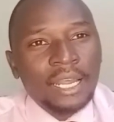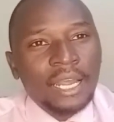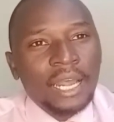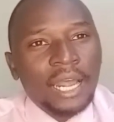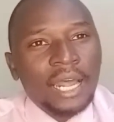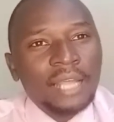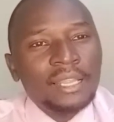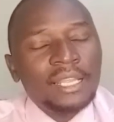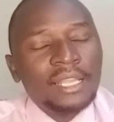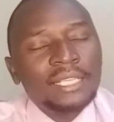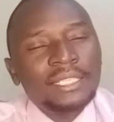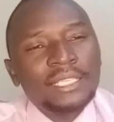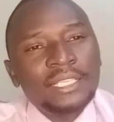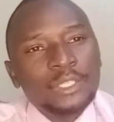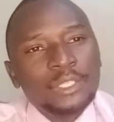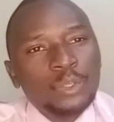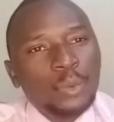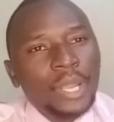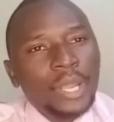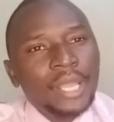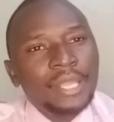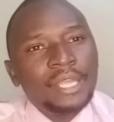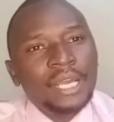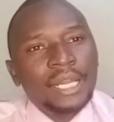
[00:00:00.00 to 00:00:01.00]
And that is
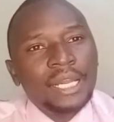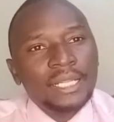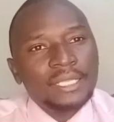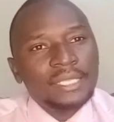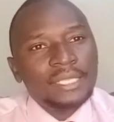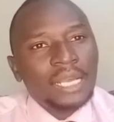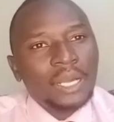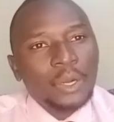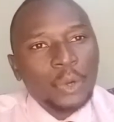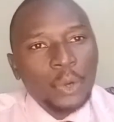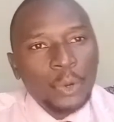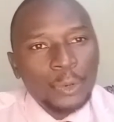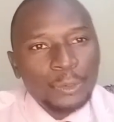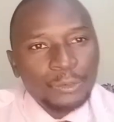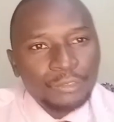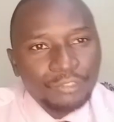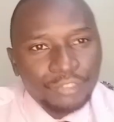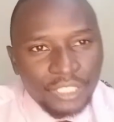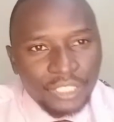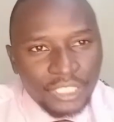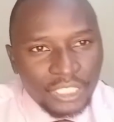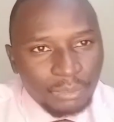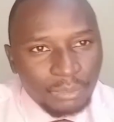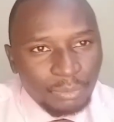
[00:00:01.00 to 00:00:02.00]
why there is a
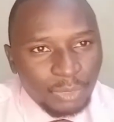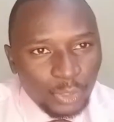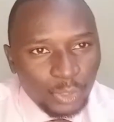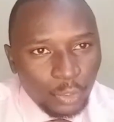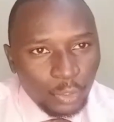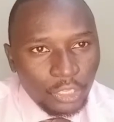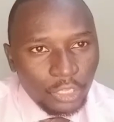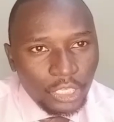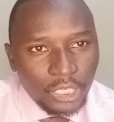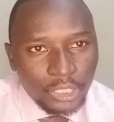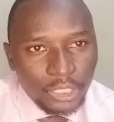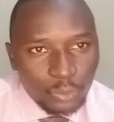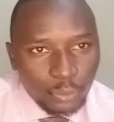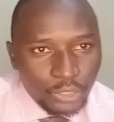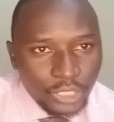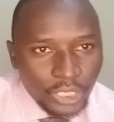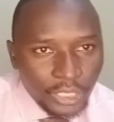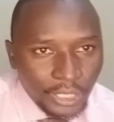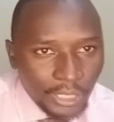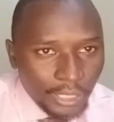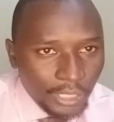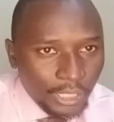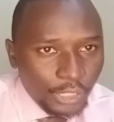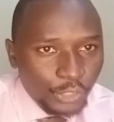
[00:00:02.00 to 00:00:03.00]
conflict between the two
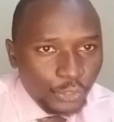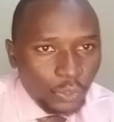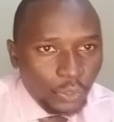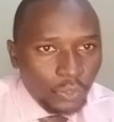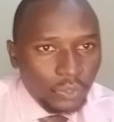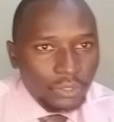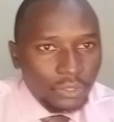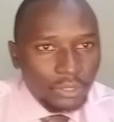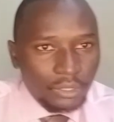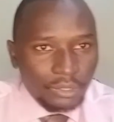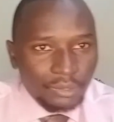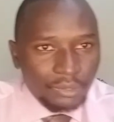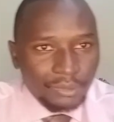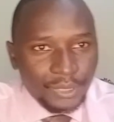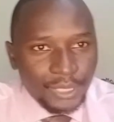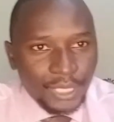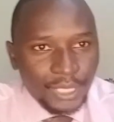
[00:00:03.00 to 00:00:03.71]
generations,